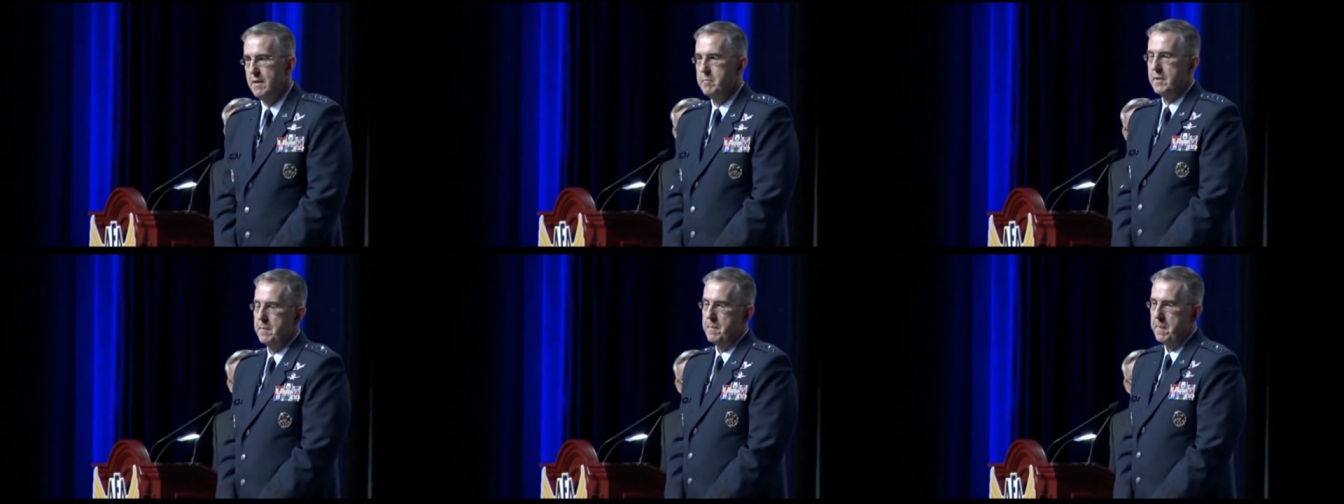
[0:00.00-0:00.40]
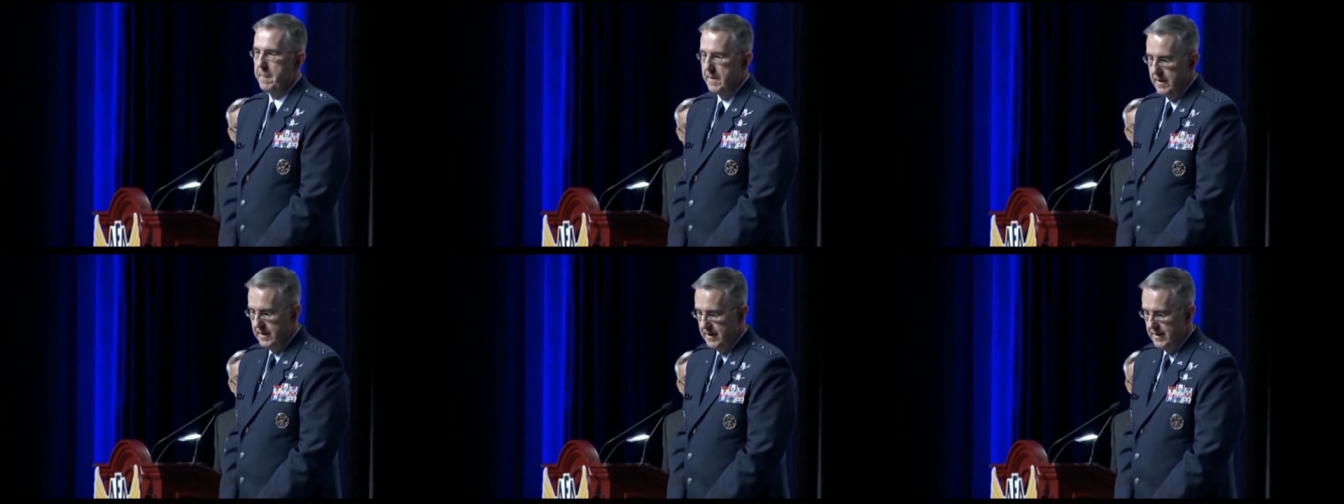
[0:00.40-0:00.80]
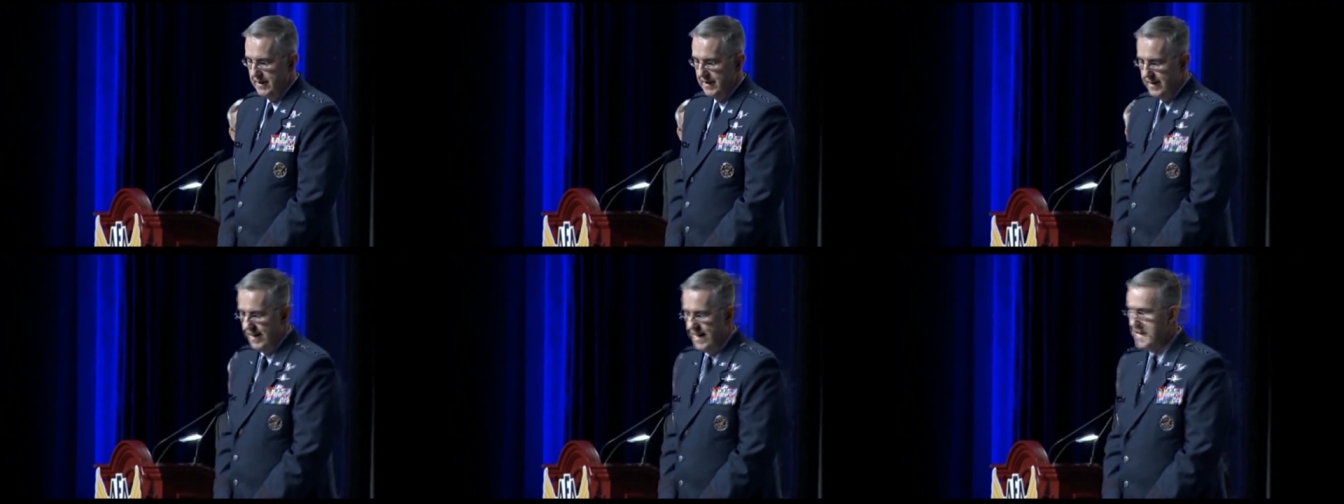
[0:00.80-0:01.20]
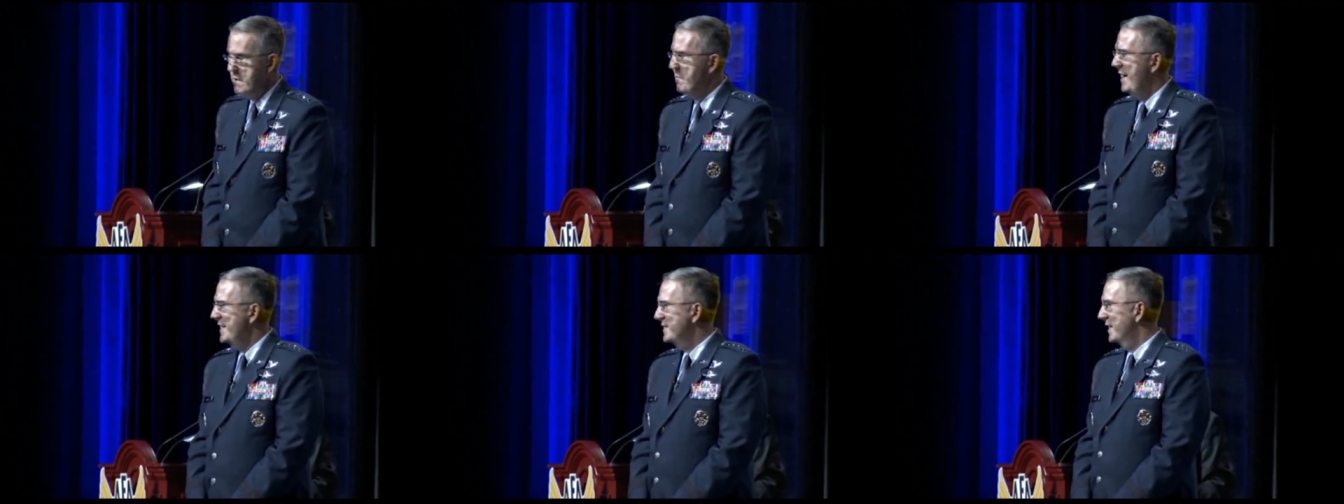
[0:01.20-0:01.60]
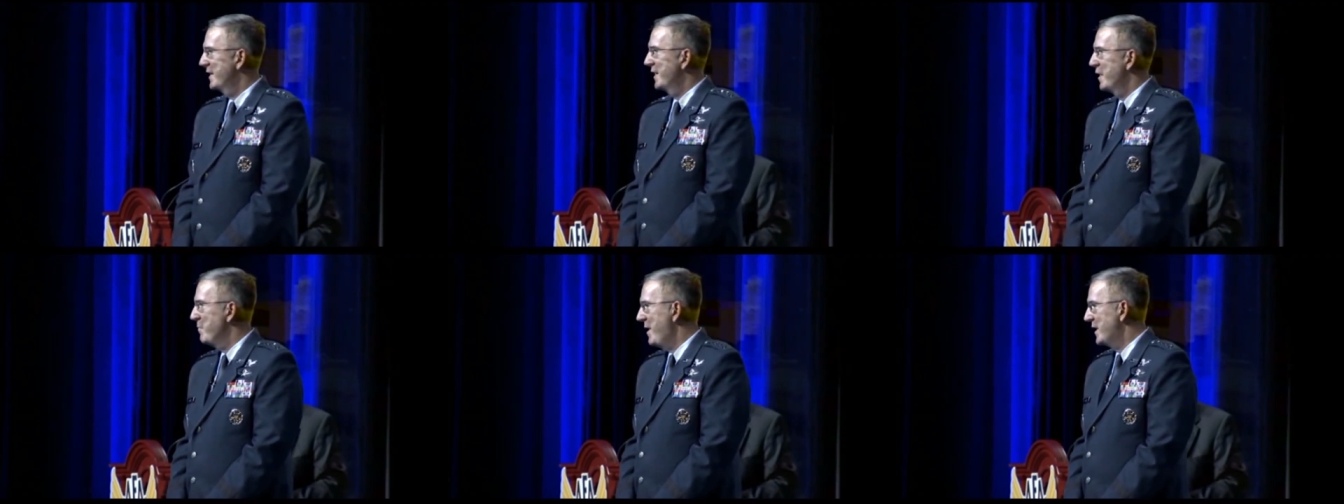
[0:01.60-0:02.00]
of excitement.
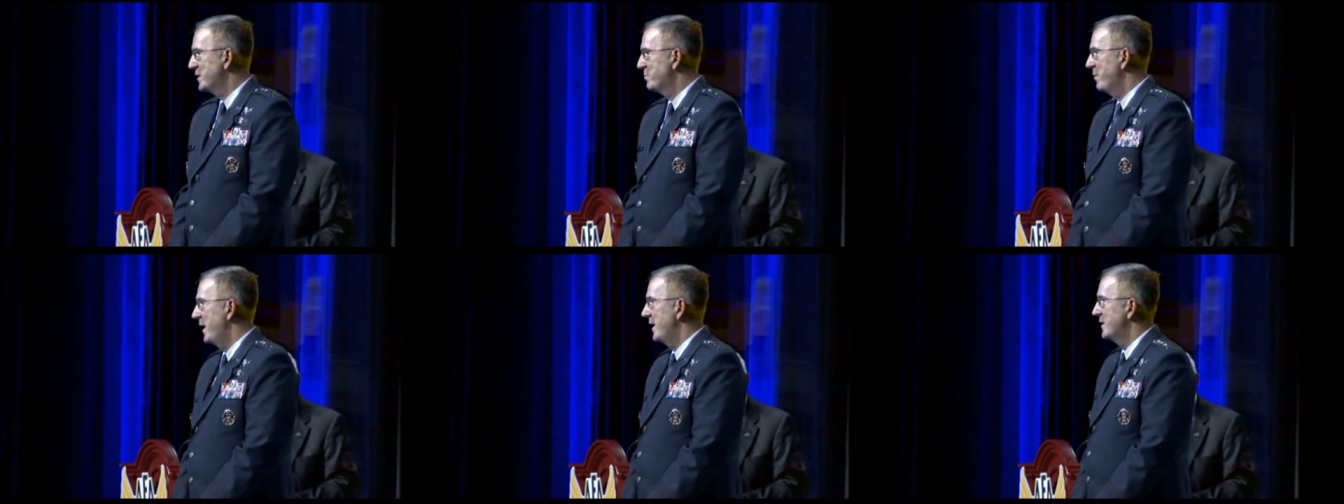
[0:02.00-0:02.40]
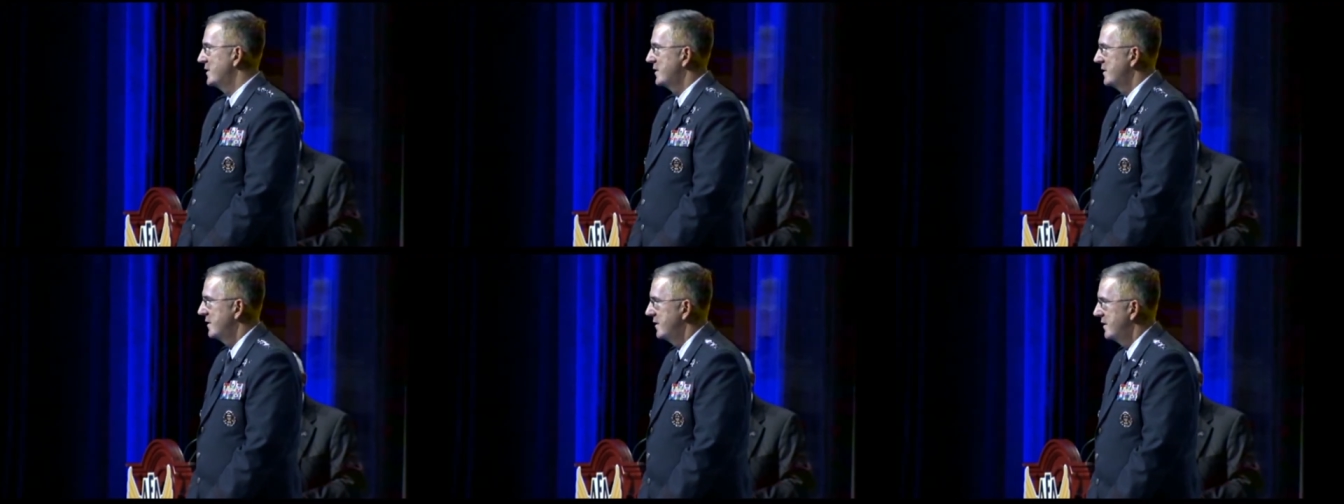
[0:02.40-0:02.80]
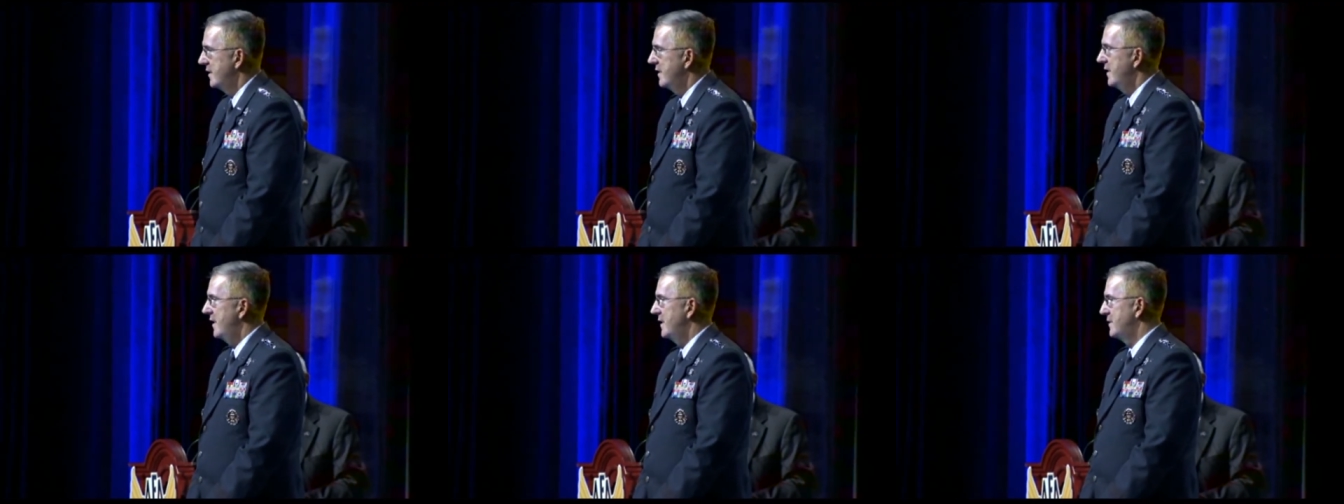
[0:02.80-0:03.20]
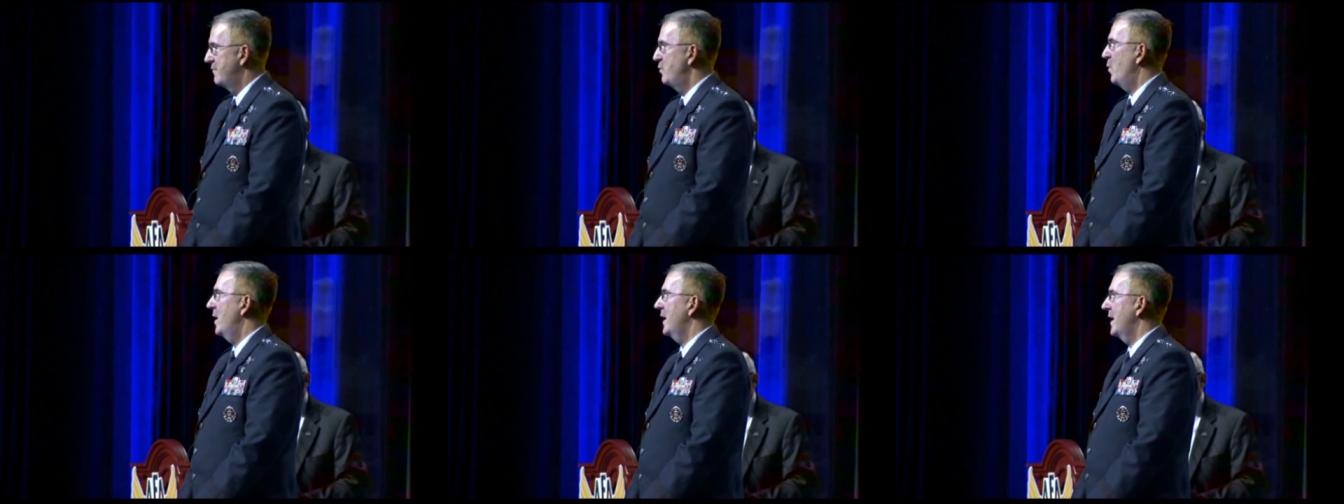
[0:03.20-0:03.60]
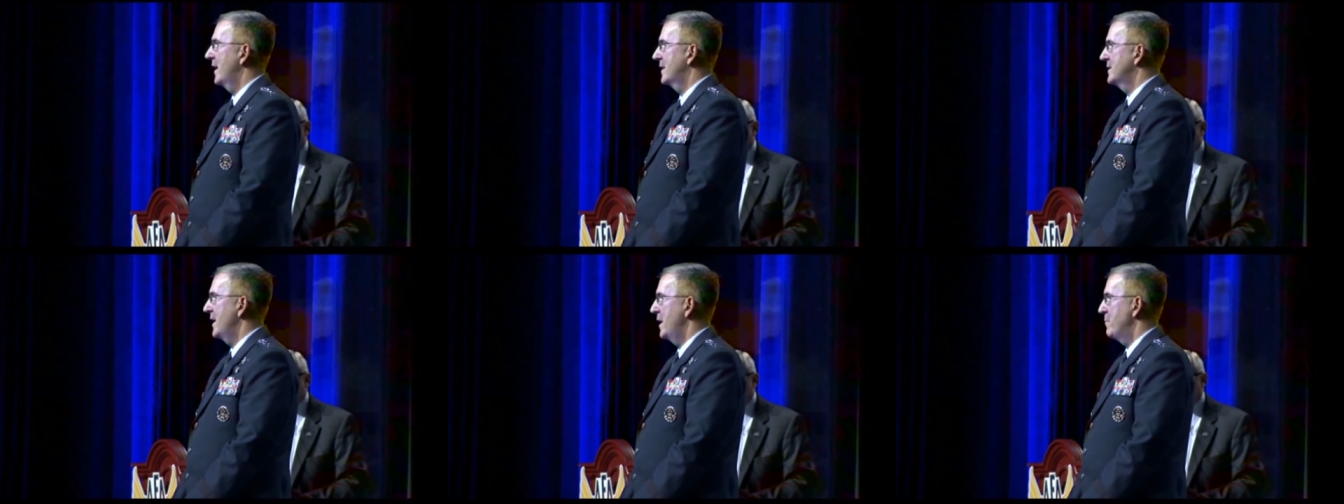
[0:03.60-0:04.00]
And the amazing thing about space
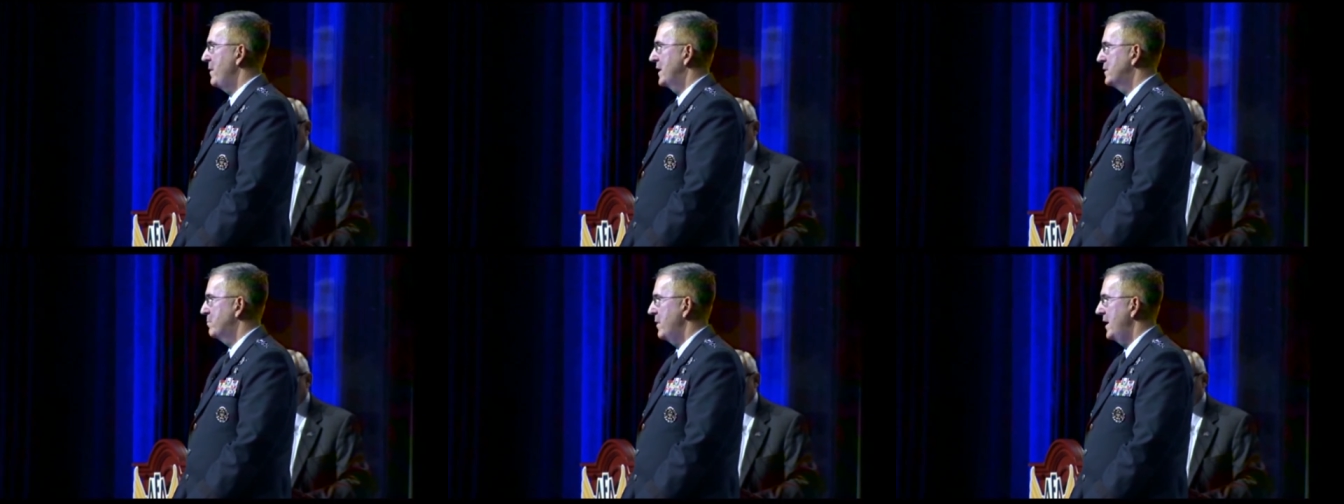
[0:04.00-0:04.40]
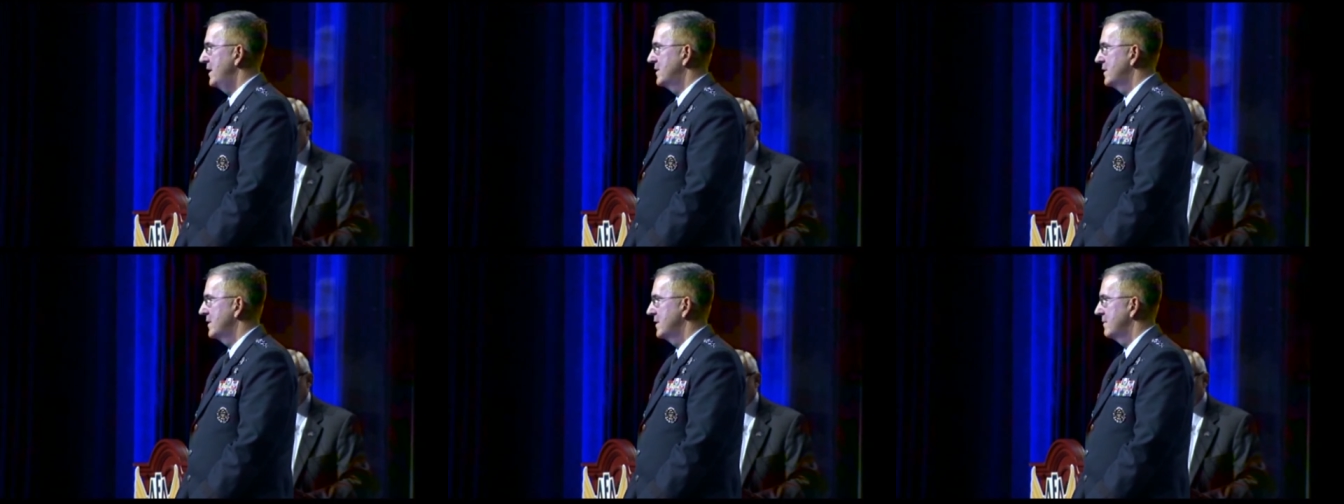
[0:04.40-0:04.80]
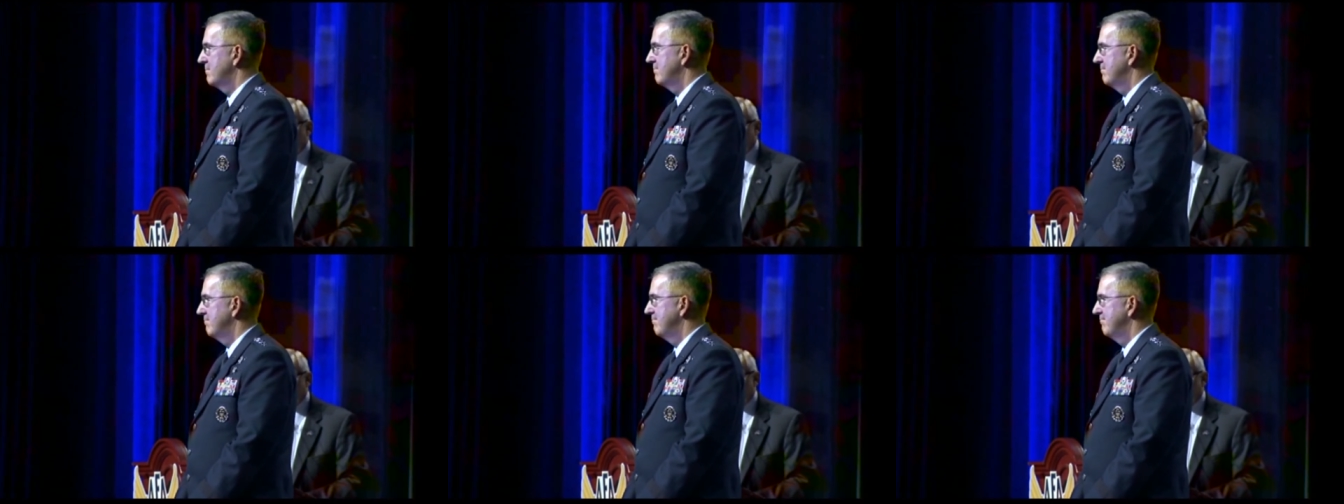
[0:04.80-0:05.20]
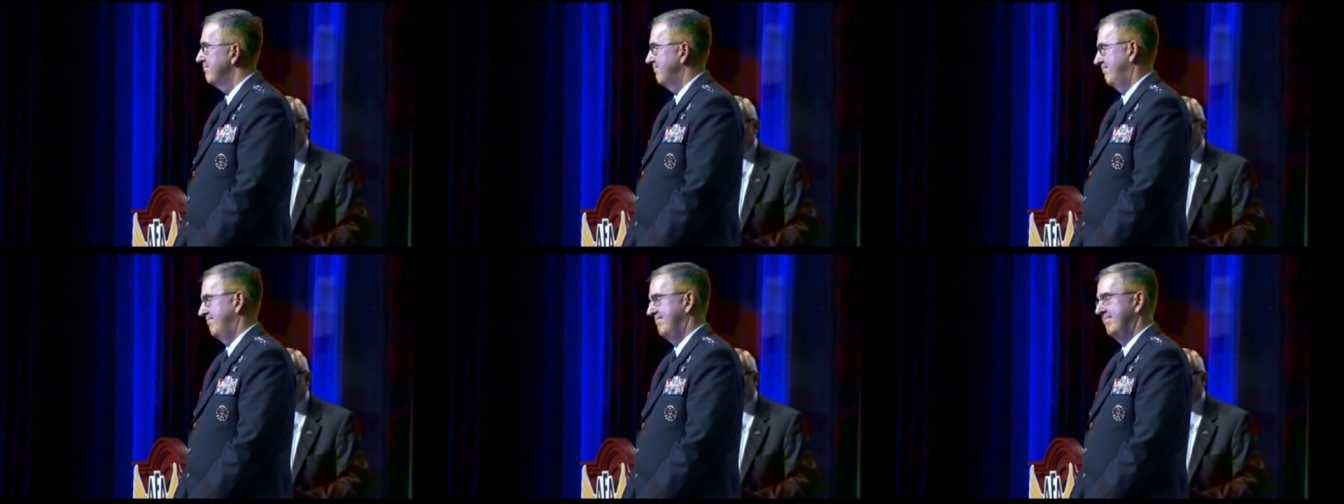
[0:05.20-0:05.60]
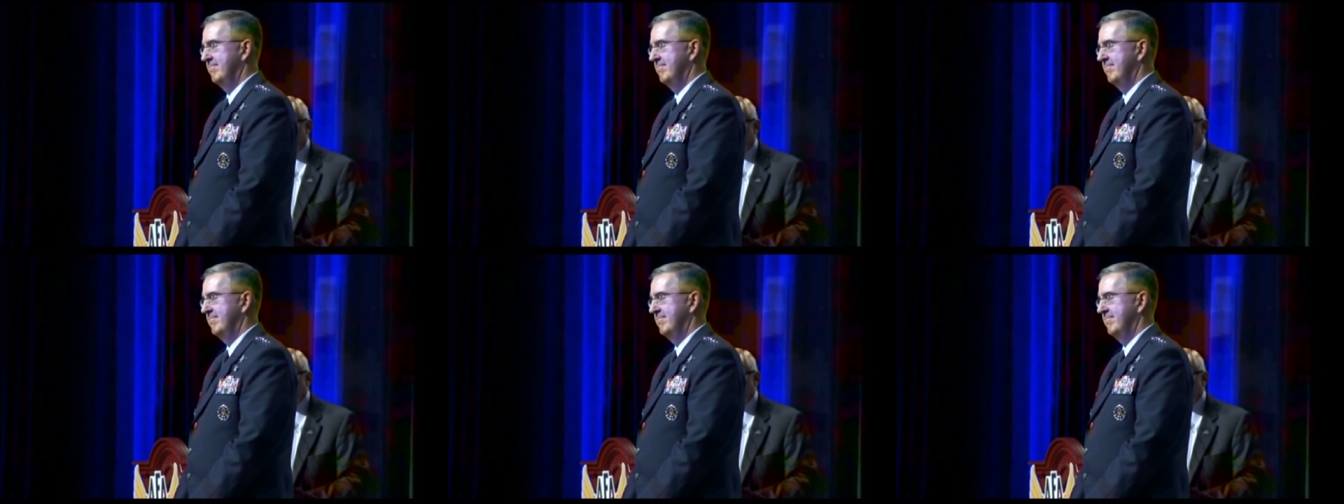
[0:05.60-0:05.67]
is if you want to get excited about space,